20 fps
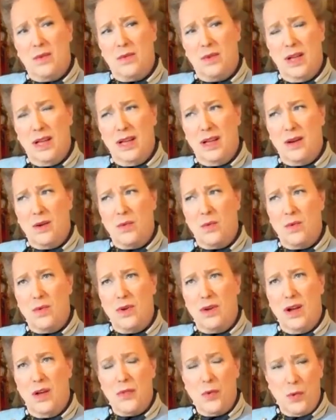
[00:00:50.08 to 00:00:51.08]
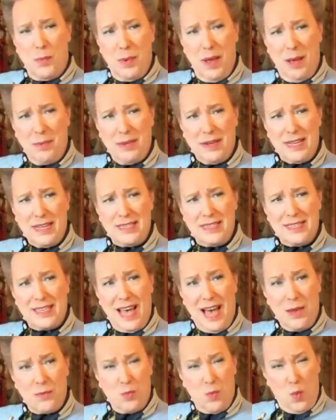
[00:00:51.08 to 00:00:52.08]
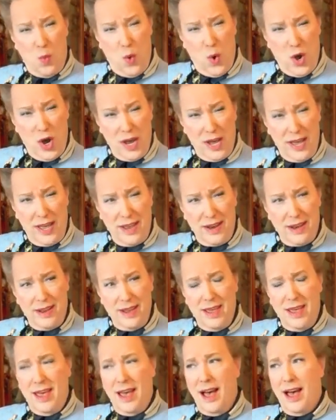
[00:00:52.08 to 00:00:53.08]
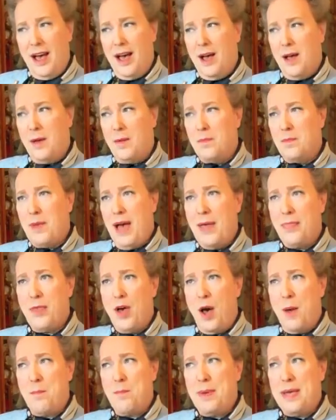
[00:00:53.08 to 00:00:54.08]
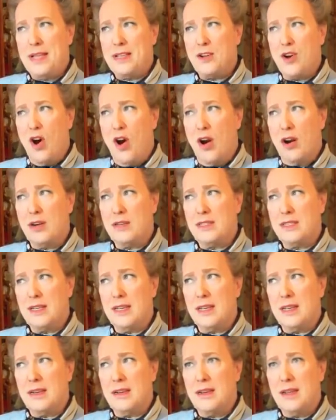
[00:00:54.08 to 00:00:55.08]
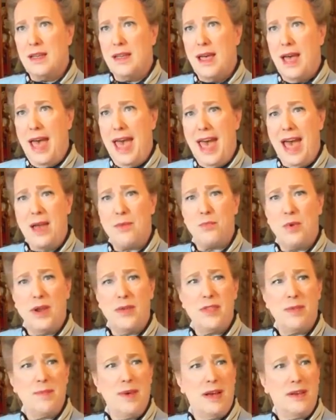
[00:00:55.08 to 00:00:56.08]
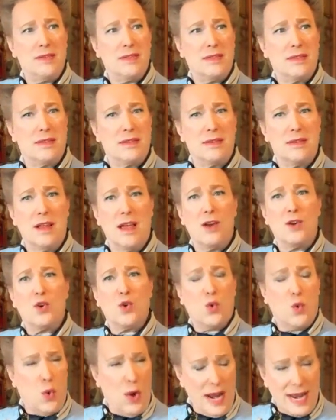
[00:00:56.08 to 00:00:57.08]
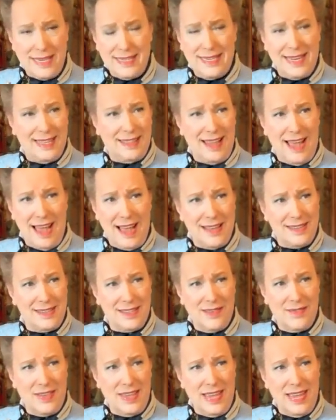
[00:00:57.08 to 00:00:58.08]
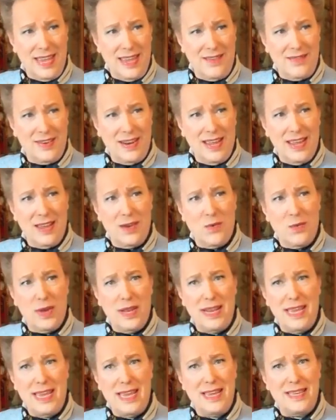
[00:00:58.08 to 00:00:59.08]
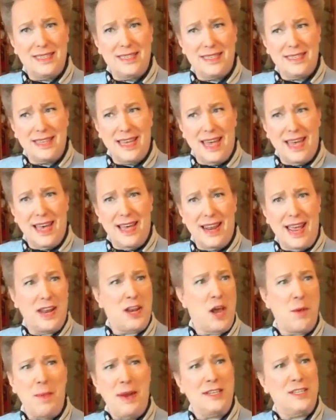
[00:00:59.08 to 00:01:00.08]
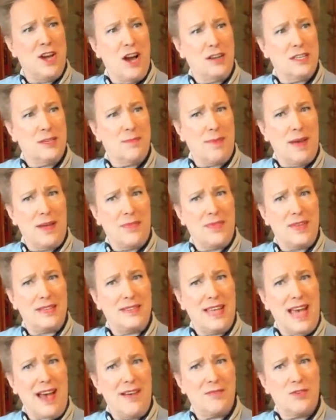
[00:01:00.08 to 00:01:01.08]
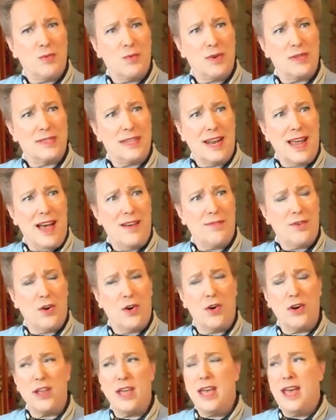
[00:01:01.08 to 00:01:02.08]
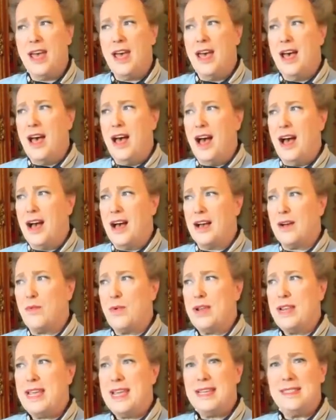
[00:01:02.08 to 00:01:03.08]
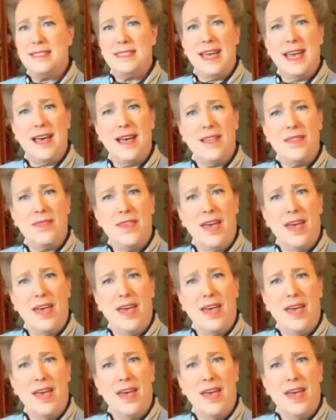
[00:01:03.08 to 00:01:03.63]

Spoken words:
the Republican side won. I thought Ben Carson had one of the most crazy lines of the evening when he said, and nobody talked about this afterwards that I've heard, when he said